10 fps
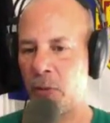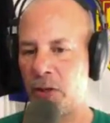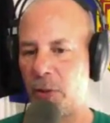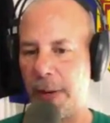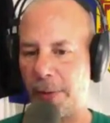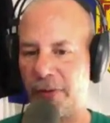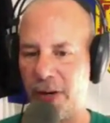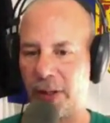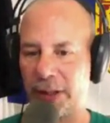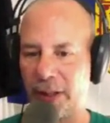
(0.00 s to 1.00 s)
So people
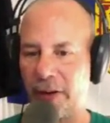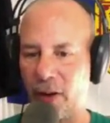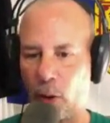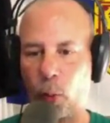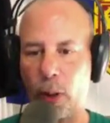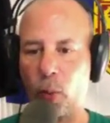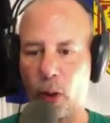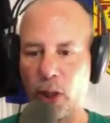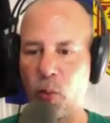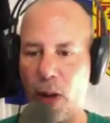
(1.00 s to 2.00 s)
feel that their old one
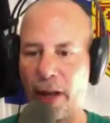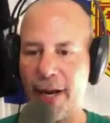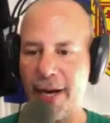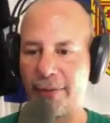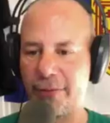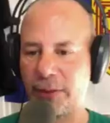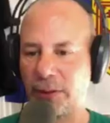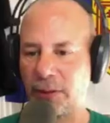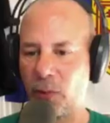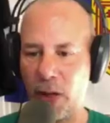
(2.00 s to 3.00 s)
works well enough.
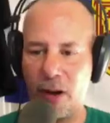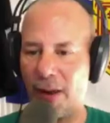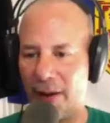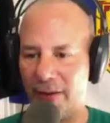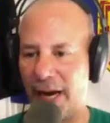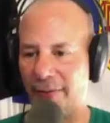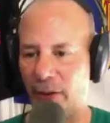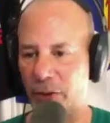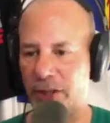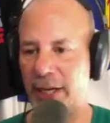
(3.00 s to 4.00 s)
We all have the
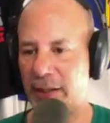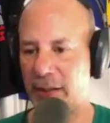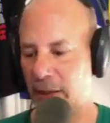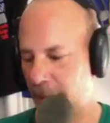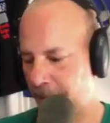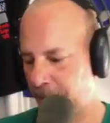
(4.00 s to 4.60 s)
iPhone 6.